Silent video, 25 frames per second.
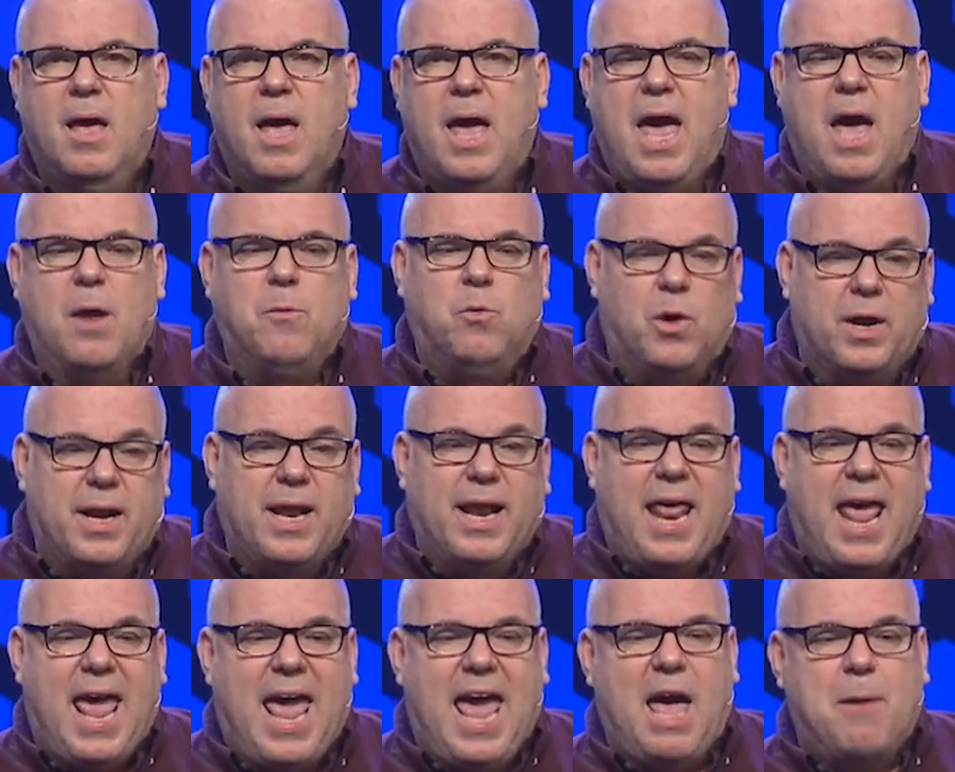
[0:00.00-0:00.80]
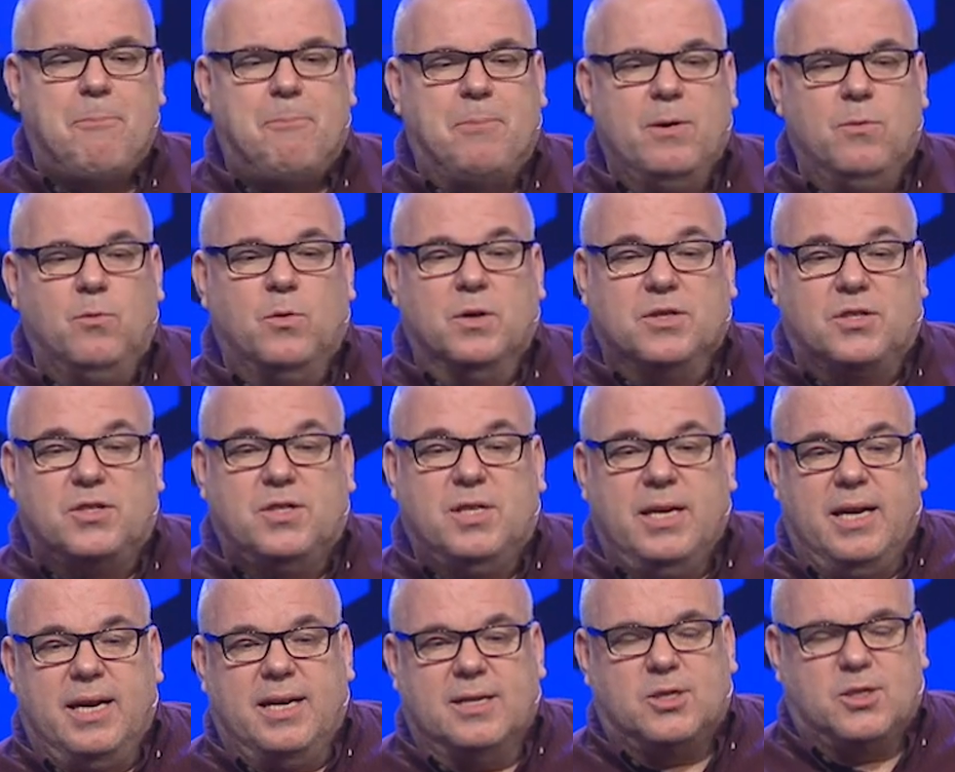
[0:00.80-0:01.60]
And what had happened was
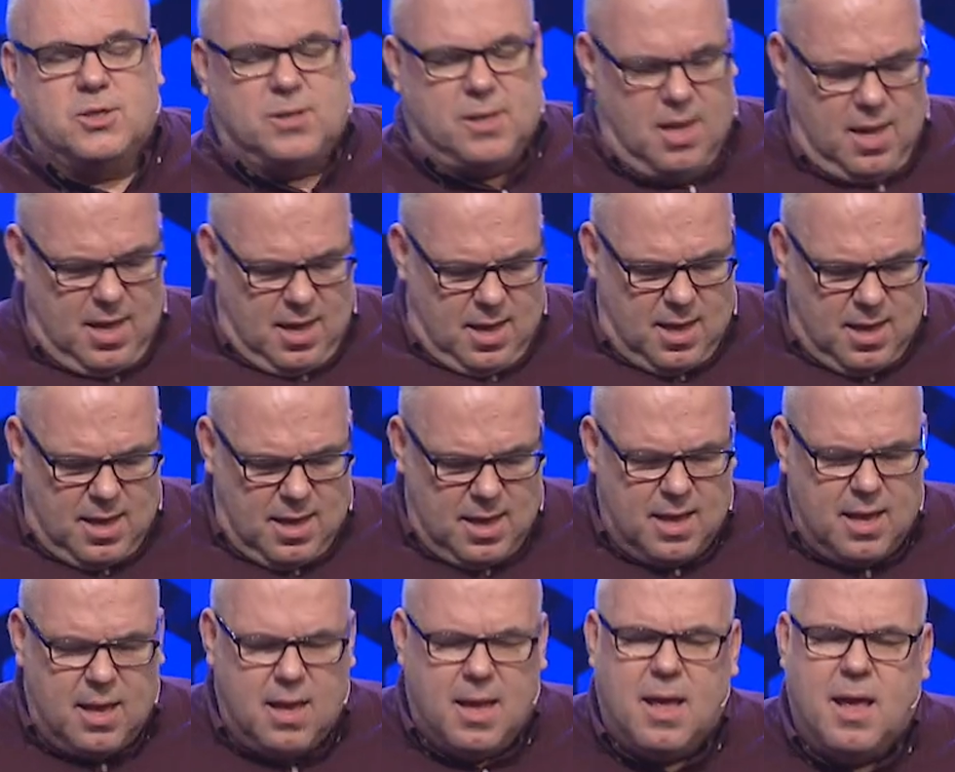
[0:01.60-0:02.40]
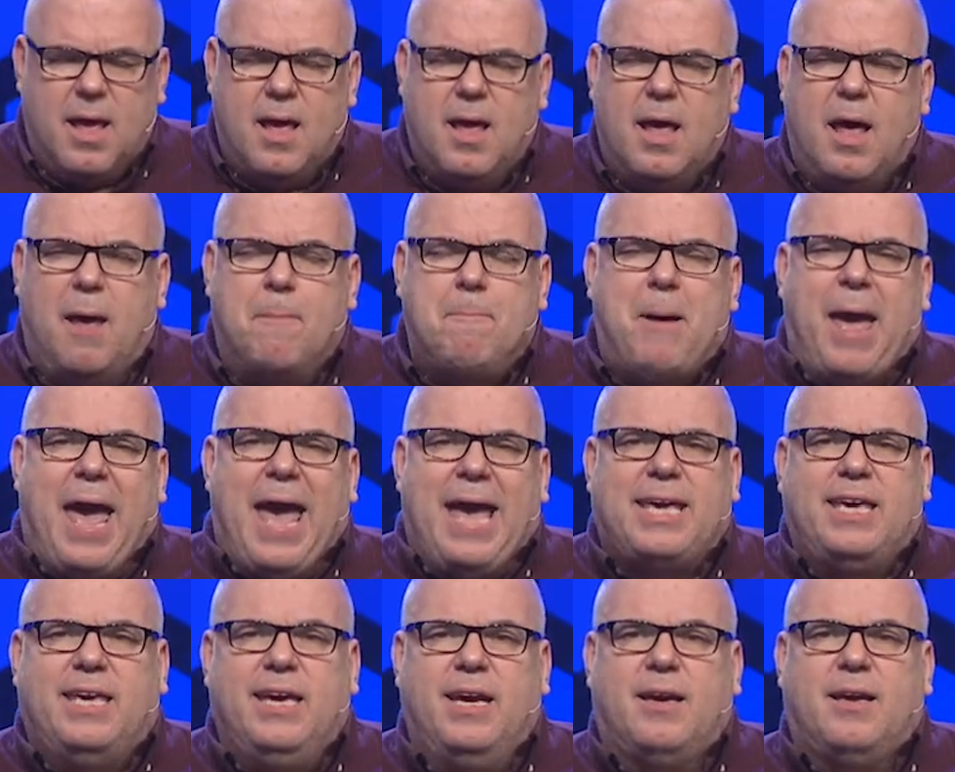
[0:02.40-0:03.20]
this
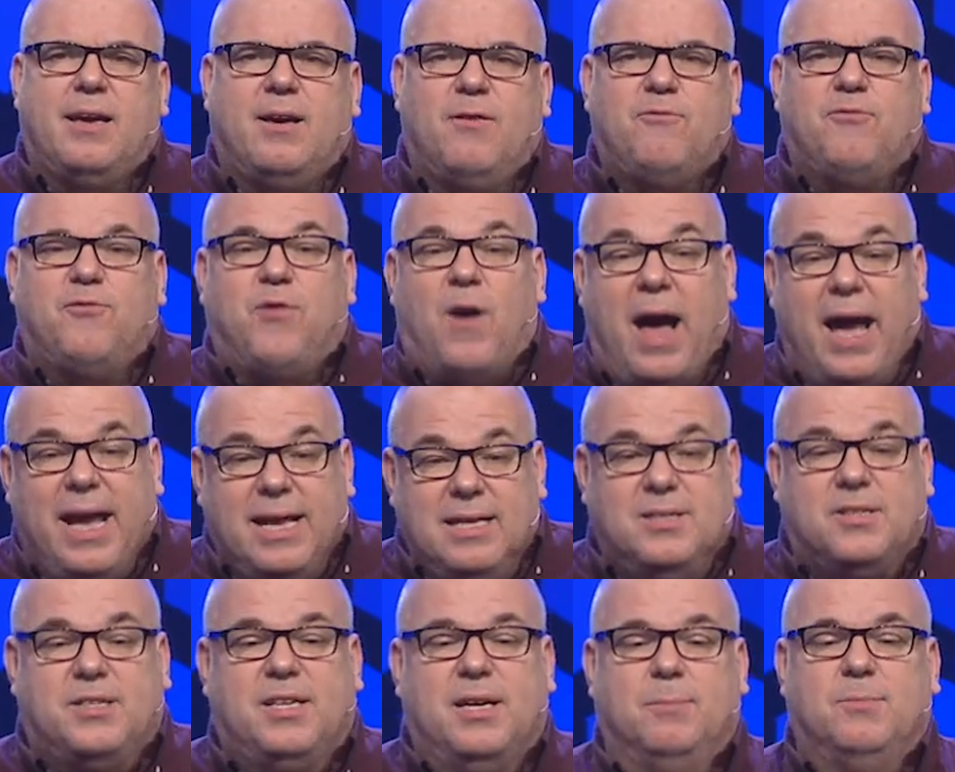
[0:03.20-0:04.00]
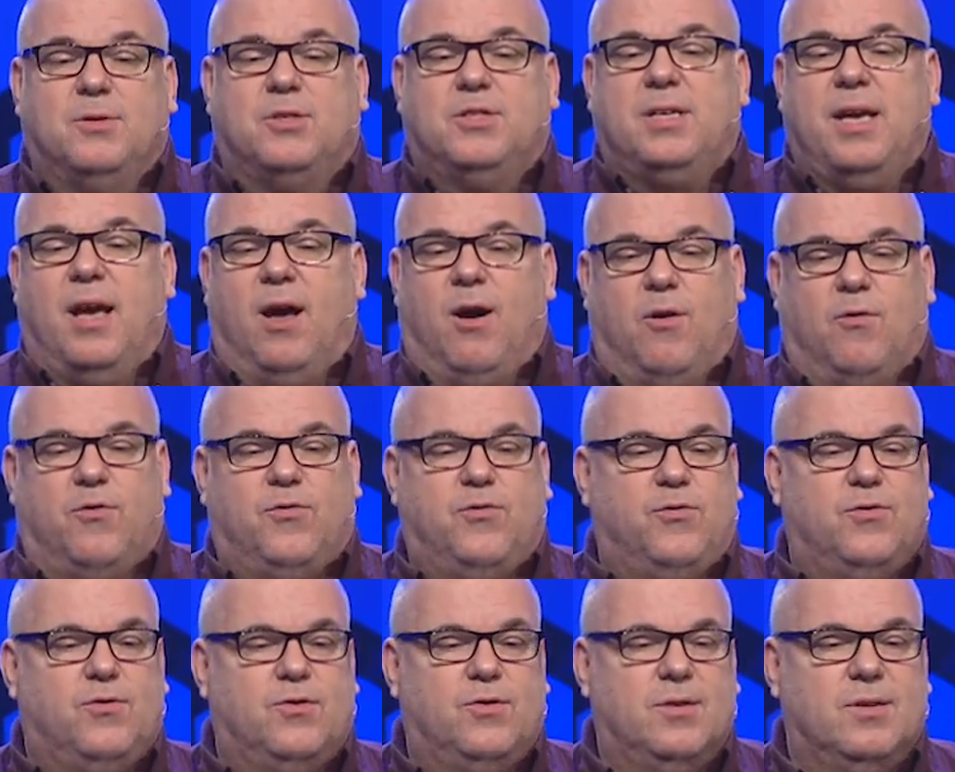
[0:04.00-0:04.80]
Habakkuk finds
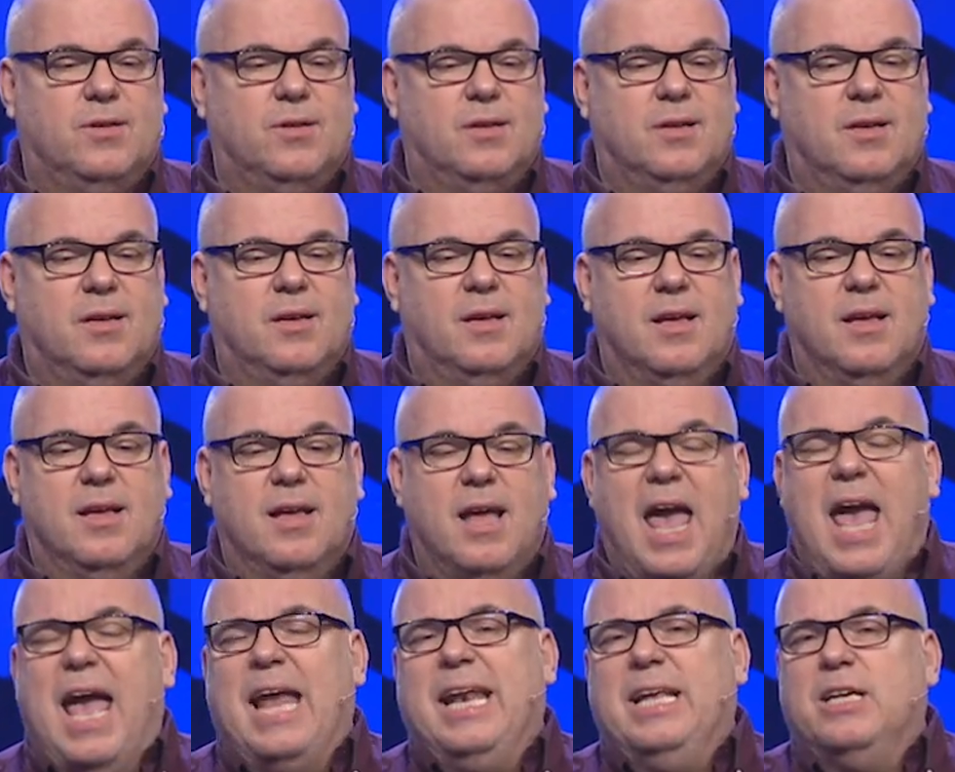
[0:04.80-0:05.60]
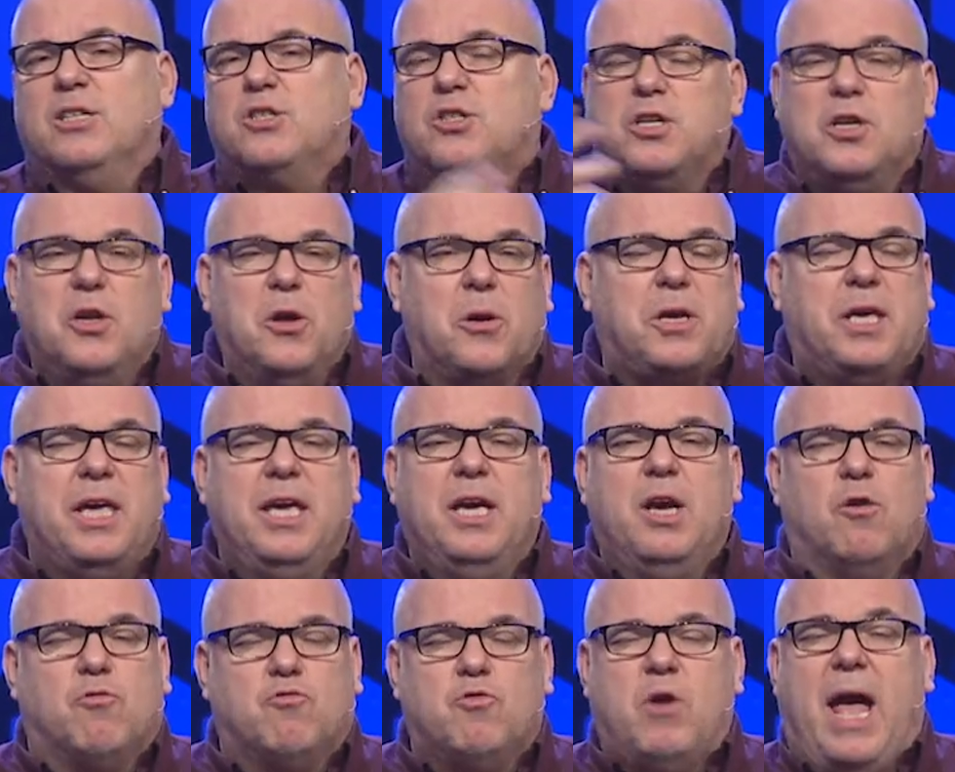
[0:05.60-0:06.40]
himself and he's
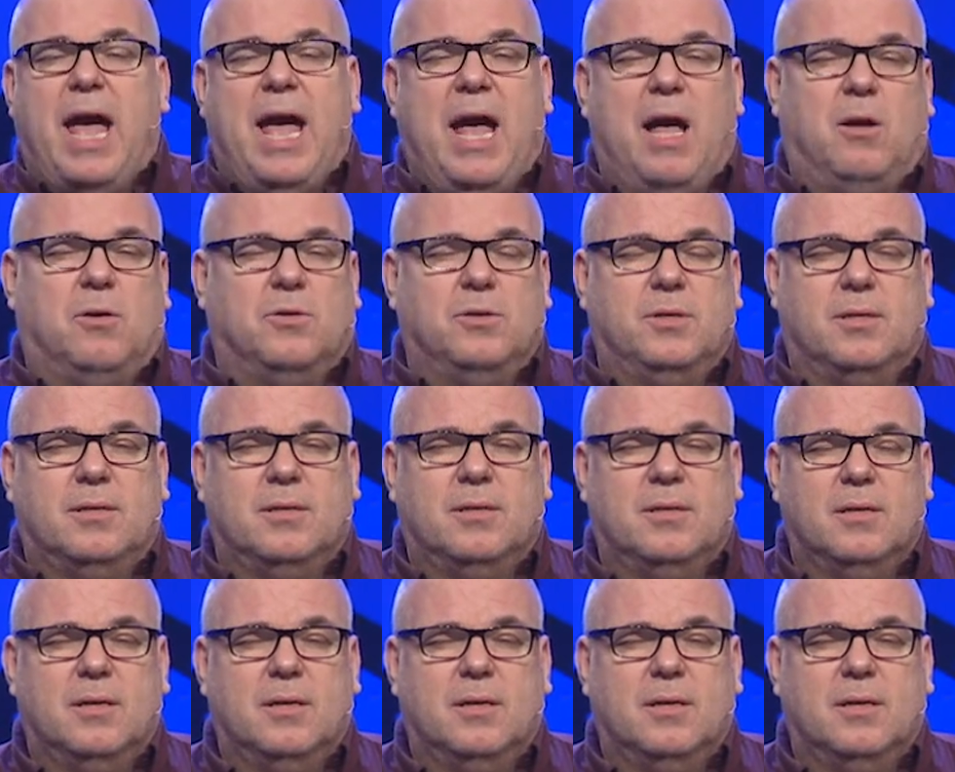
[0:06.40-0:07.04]
looking around